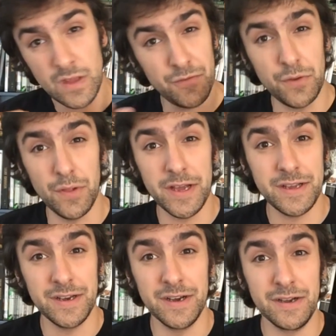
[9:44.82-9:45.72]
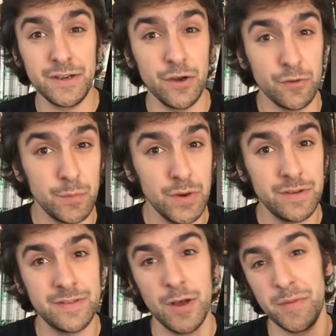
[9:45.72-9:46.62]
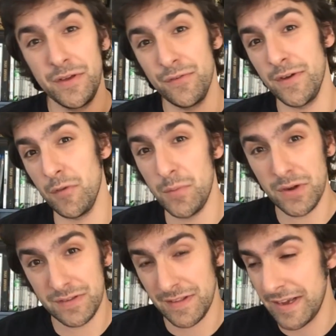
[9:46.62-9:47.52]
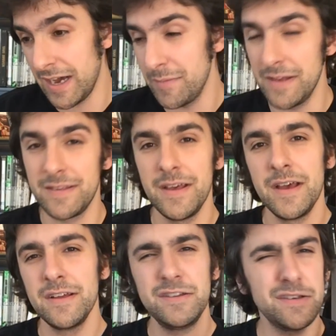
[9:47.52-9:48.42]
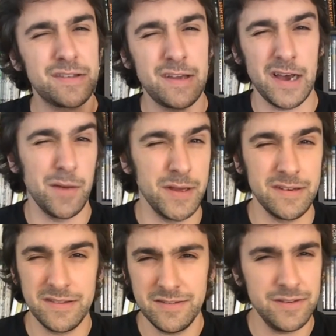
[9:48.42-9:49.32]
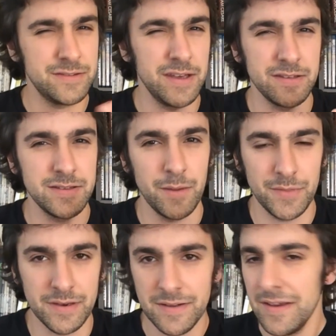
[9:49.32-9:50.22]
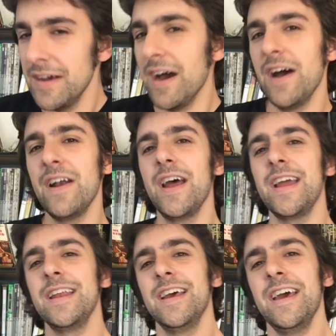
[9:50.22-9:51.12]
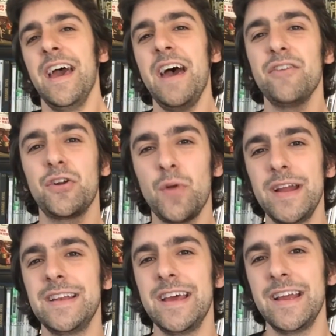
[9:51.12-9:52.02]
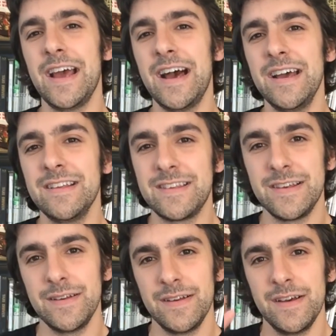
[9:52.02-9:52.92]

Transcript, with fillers: If you like ghost books, tell me your favorite books in the comments. Just comment. Just say something. All right. Have a great day, guys.